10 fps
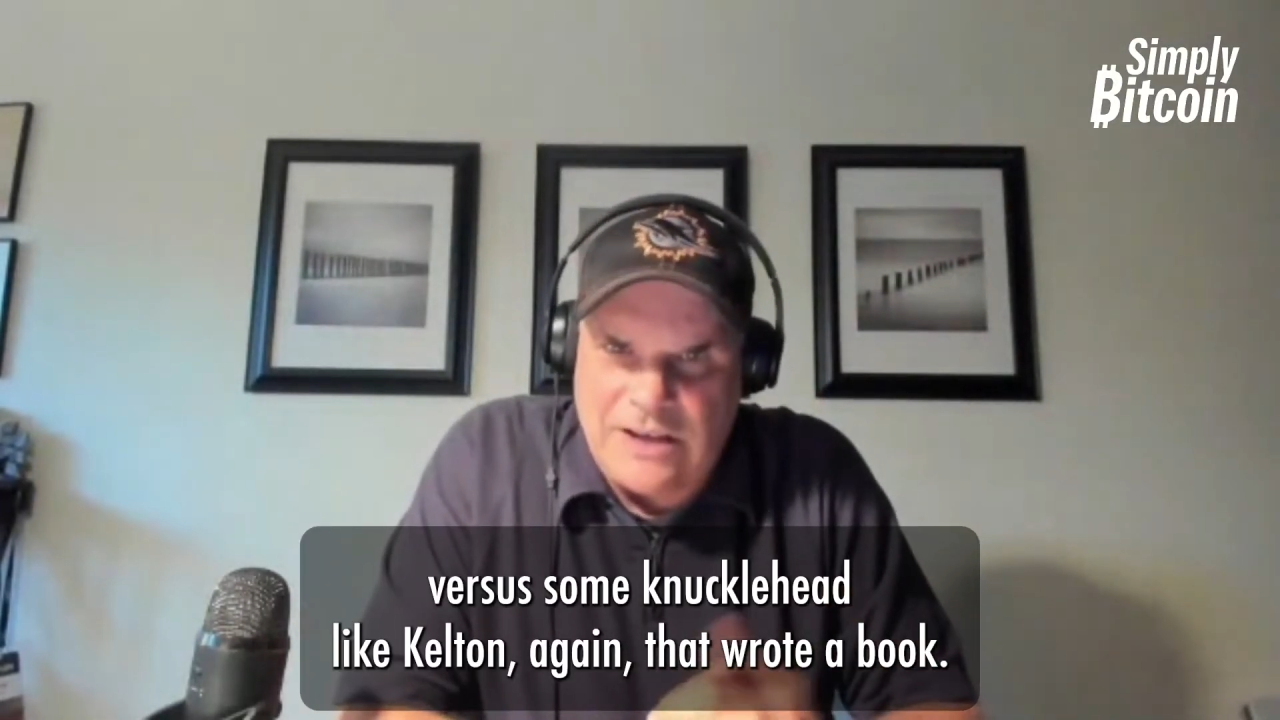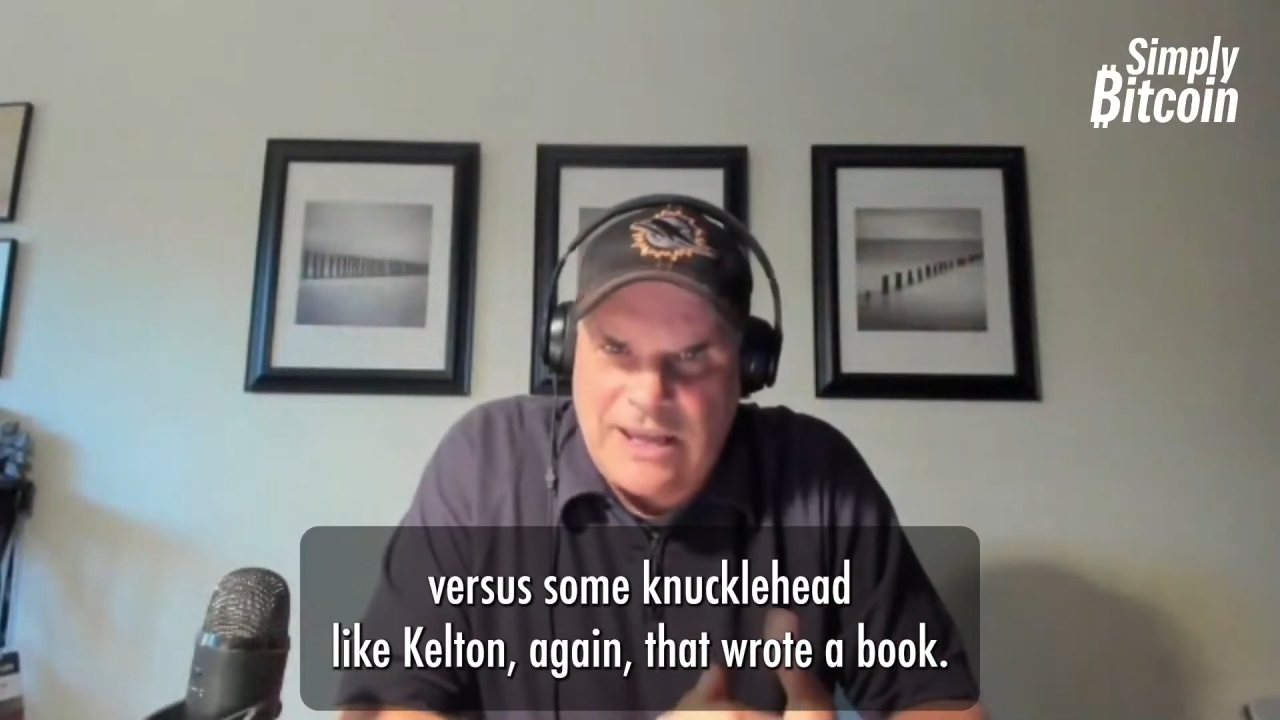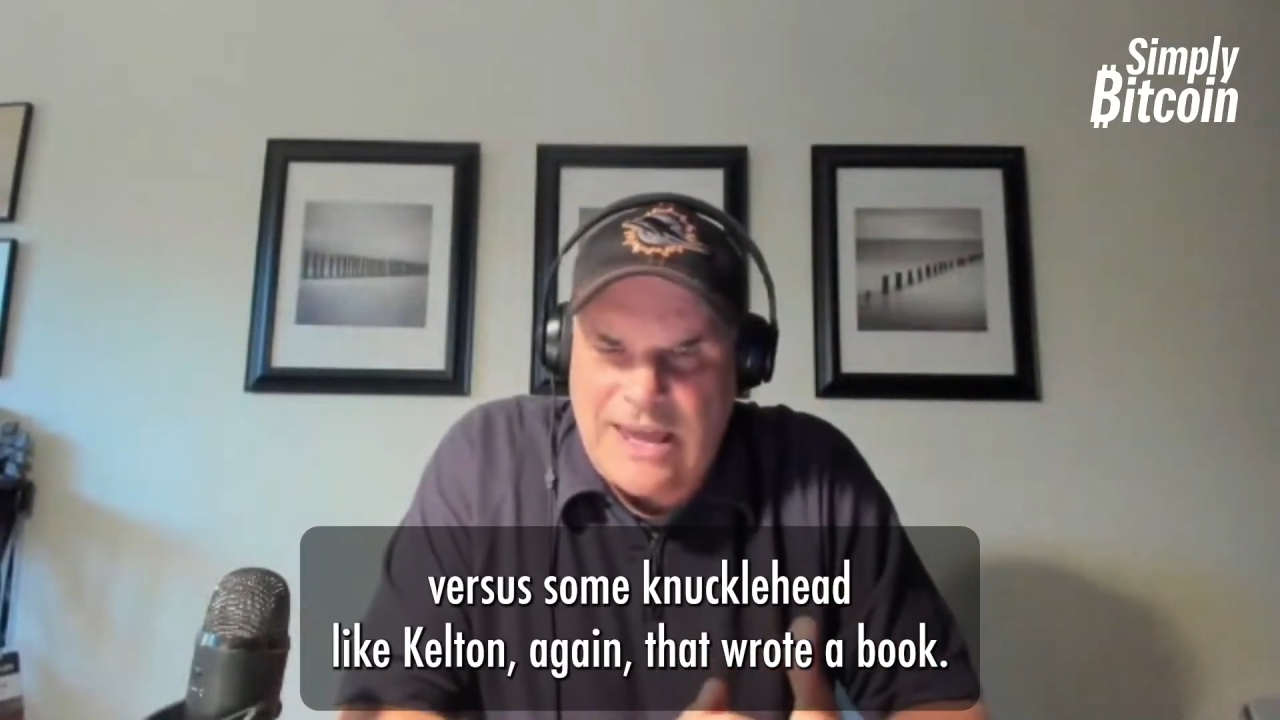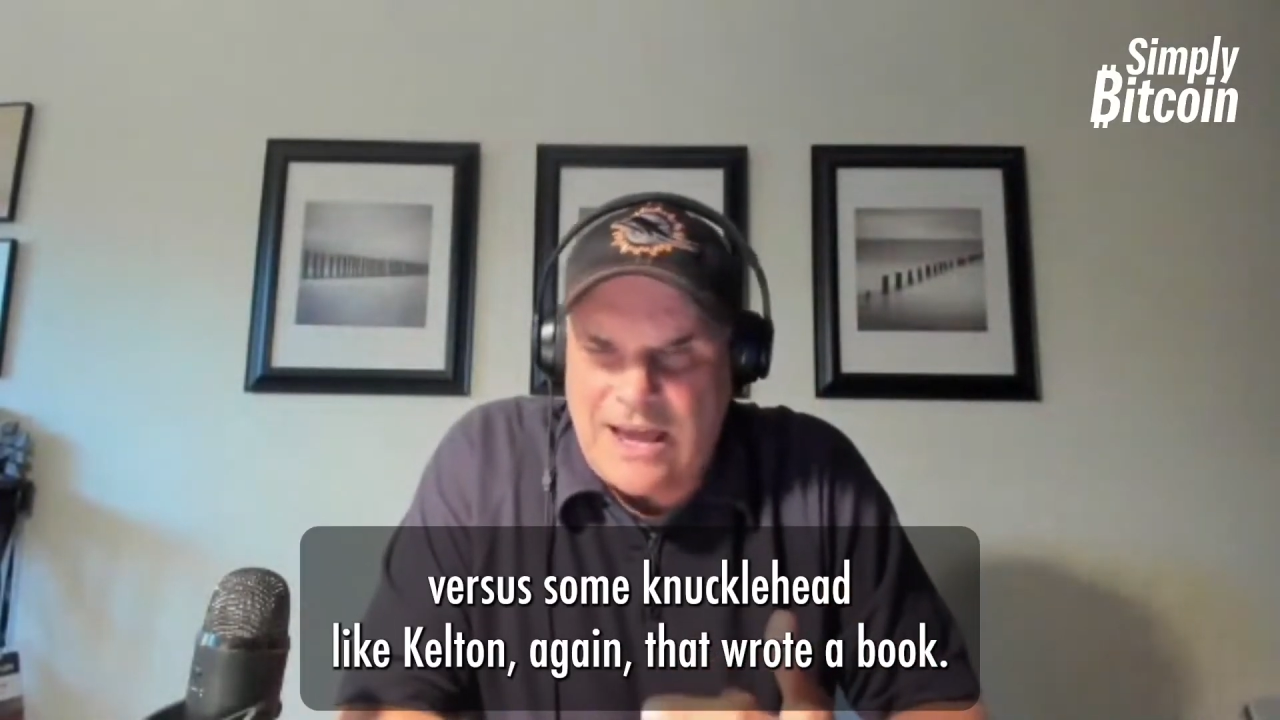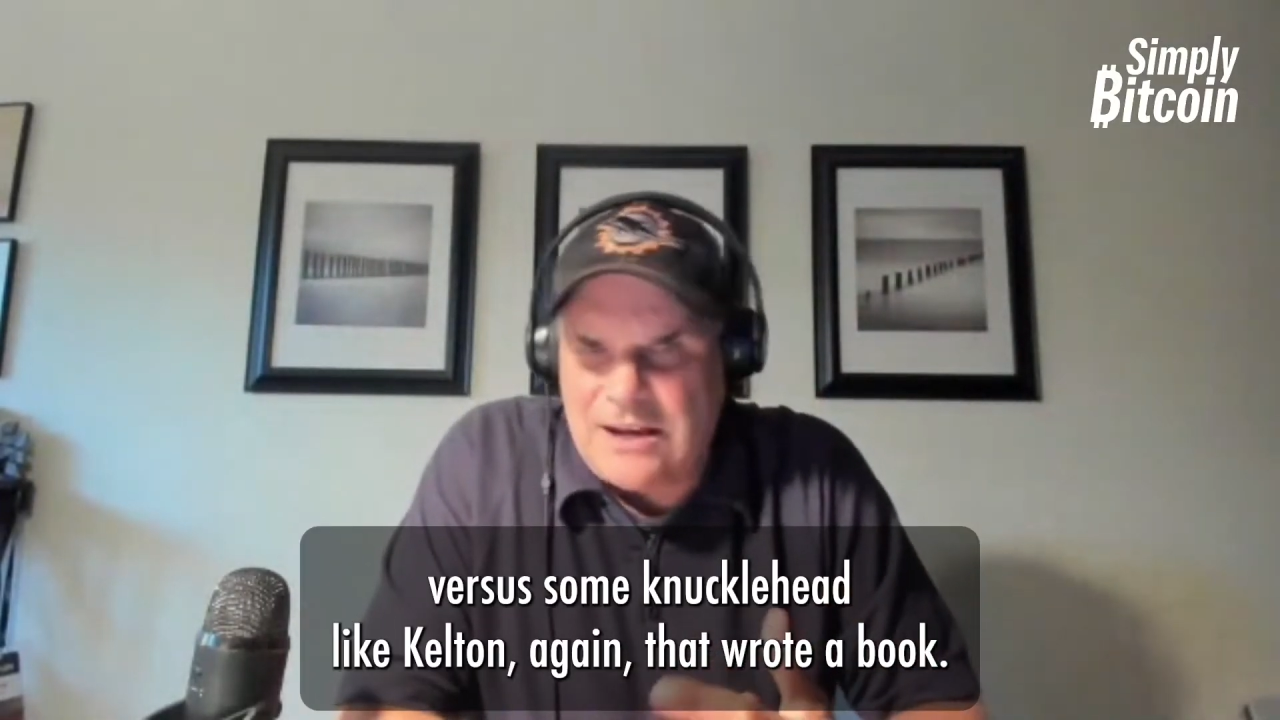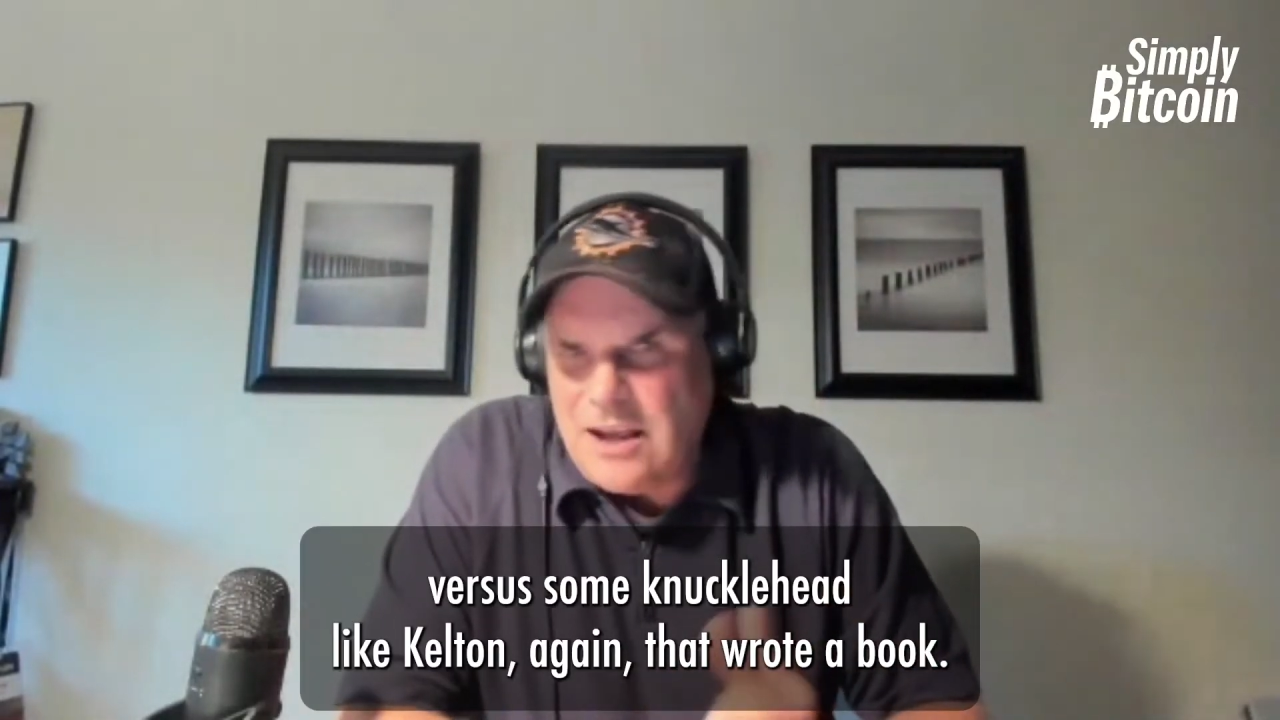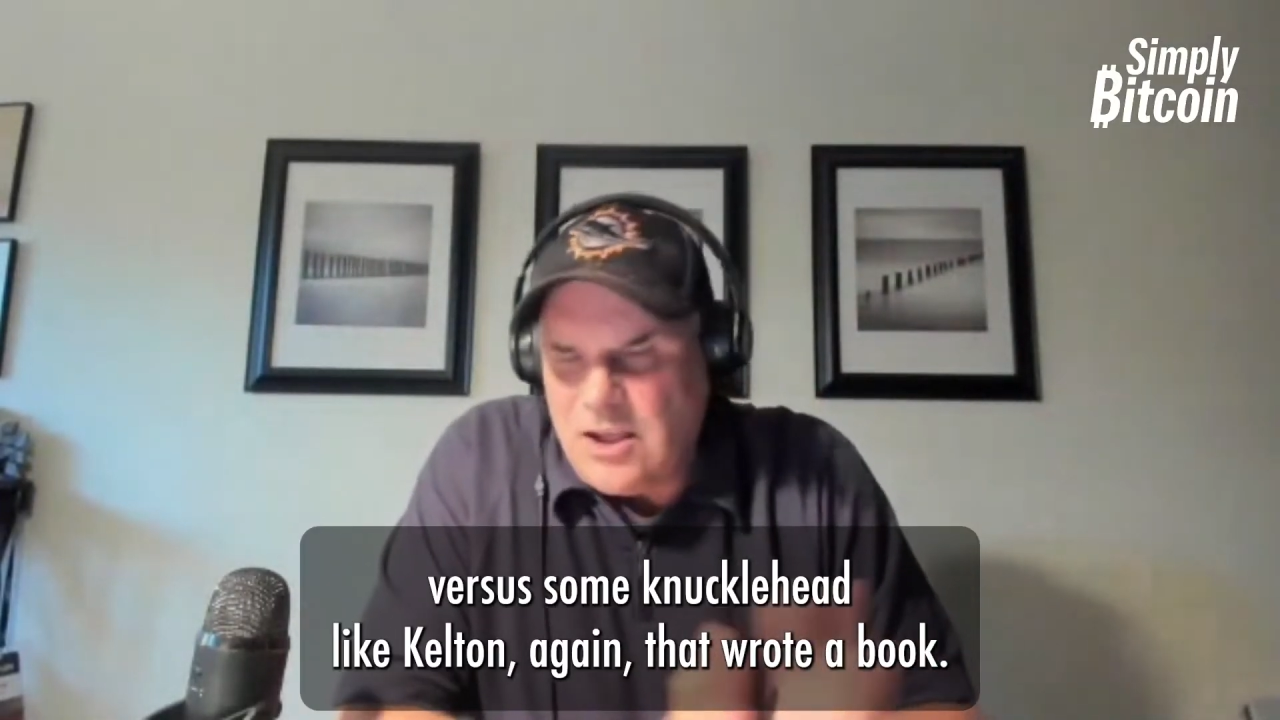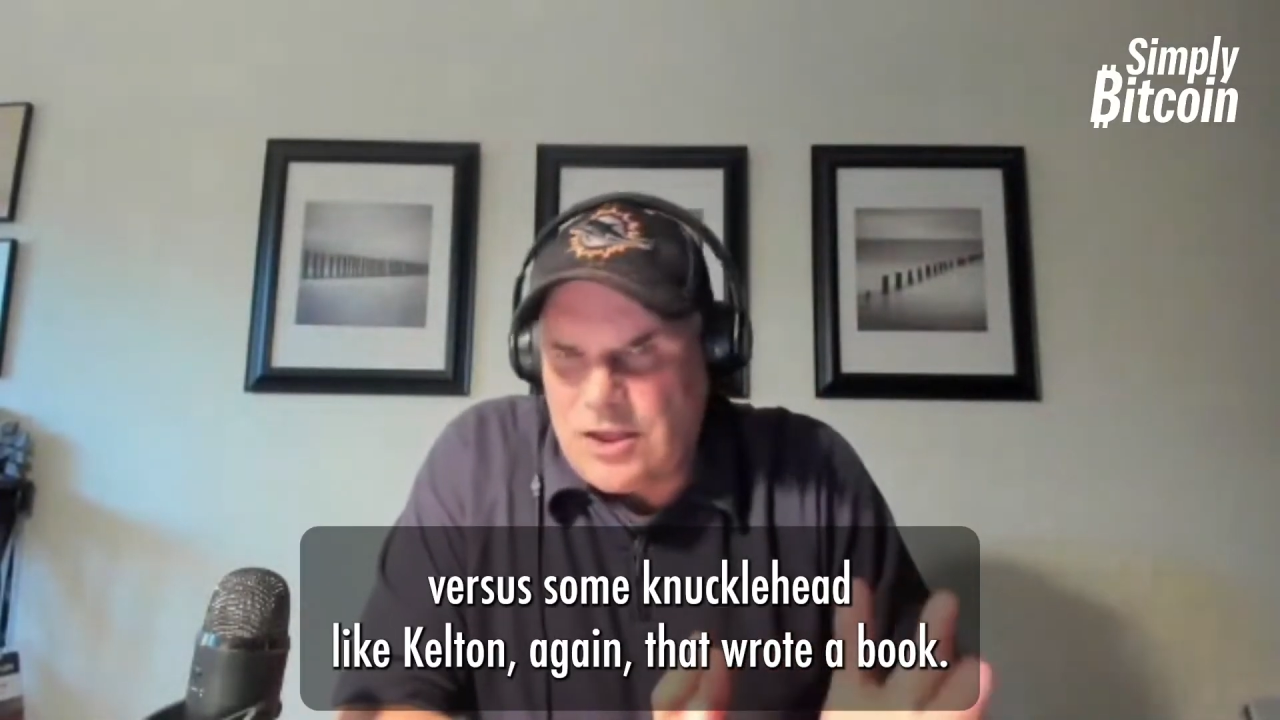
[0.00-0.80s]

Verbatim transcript: again,